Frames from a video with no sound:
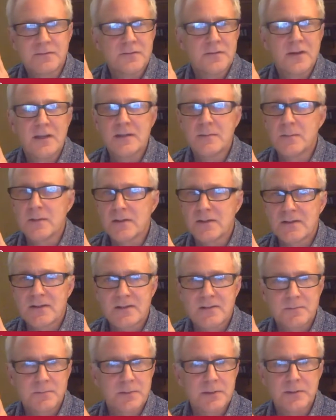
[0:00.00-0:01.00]

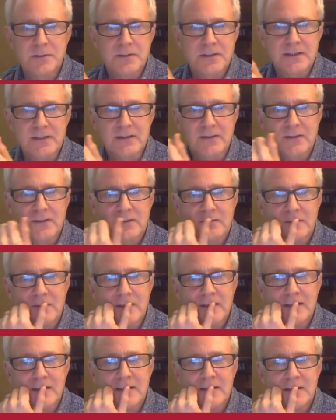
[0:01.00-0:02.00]
famous buildings.
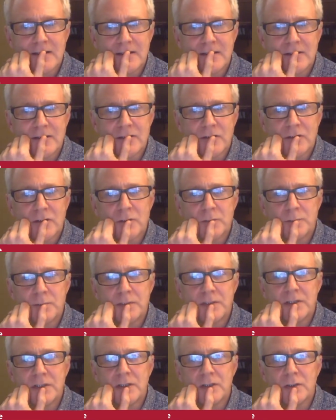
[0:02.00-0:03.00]
You know, it could
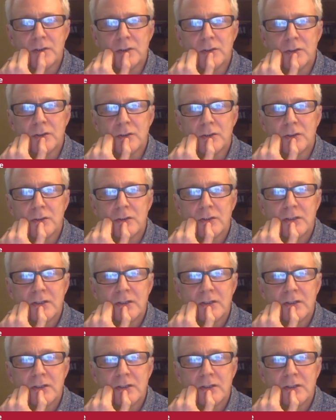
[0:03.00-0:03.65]
be your